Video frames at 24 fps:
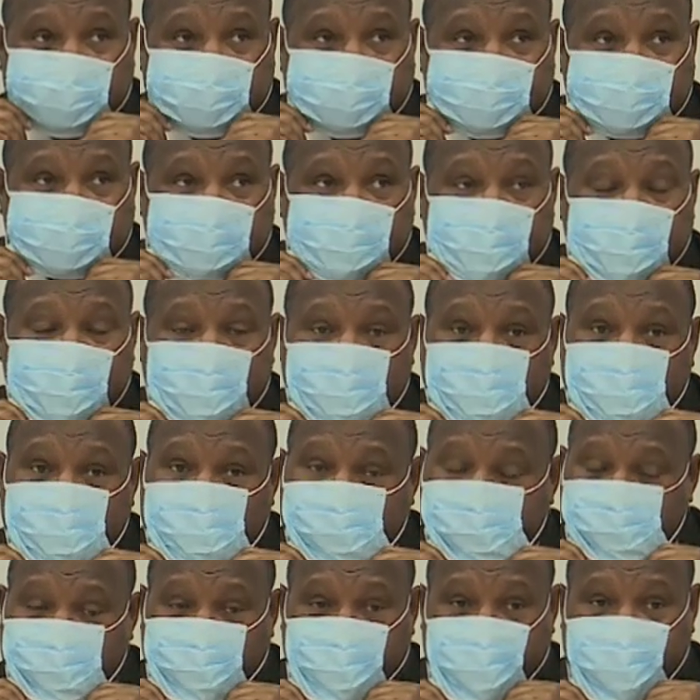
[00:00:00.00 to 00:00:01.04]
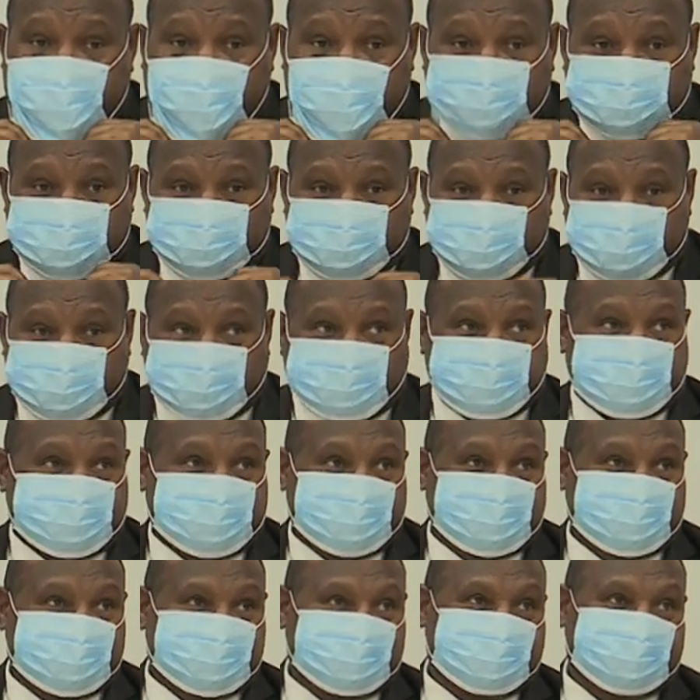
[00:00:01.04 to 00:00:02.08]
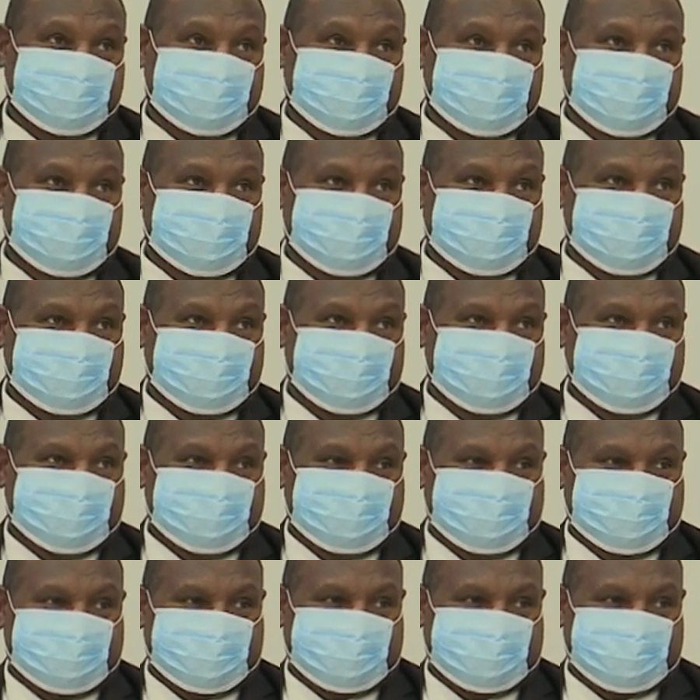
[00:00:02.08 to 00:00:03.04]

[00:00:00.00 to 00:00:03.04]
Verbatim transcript: E C had approved the appointment last week.